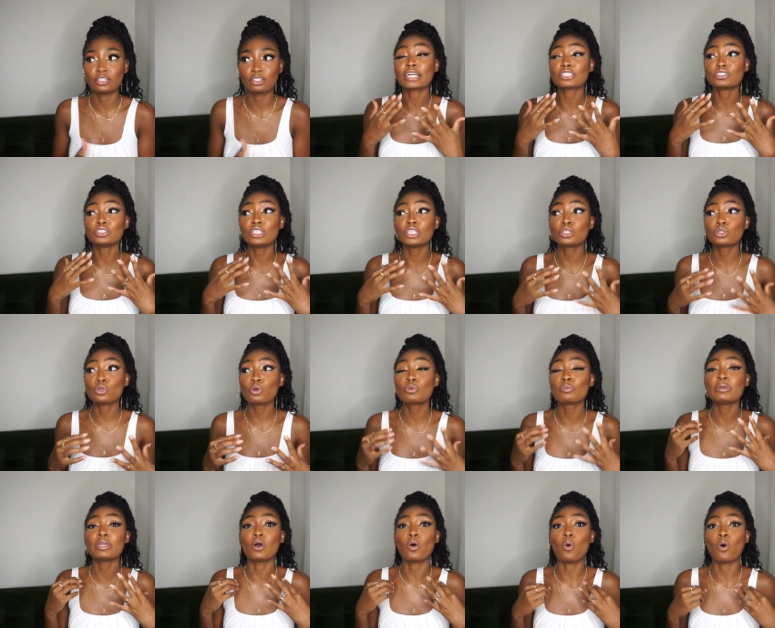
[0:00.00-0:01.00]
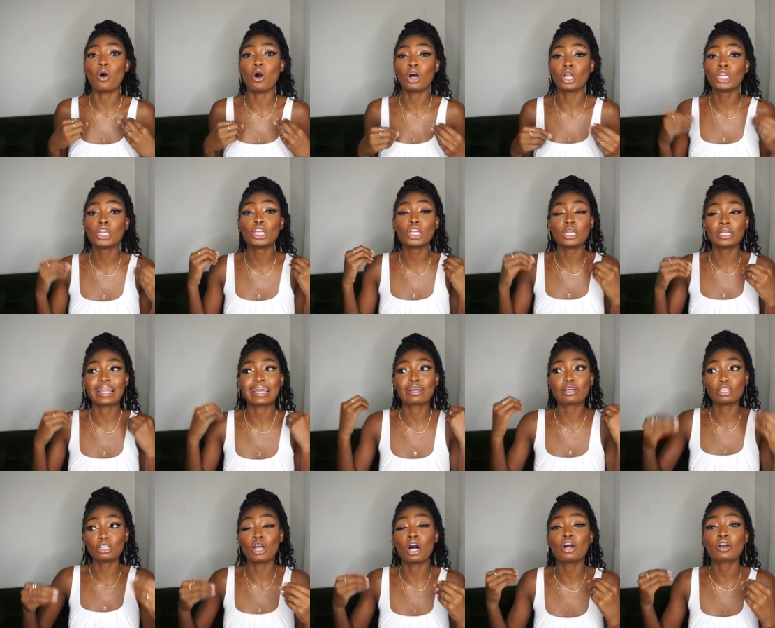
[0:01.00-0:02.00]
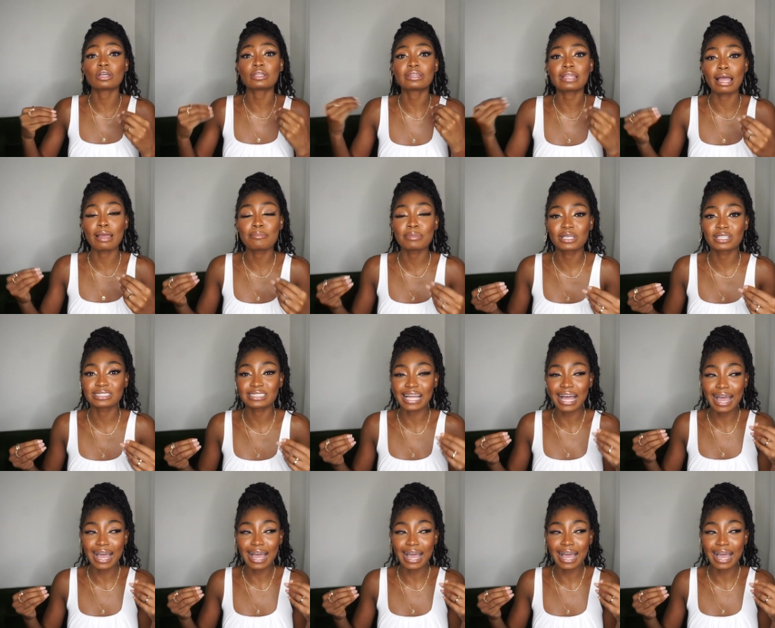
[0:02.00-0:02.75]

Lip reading: It actually took me a longer time because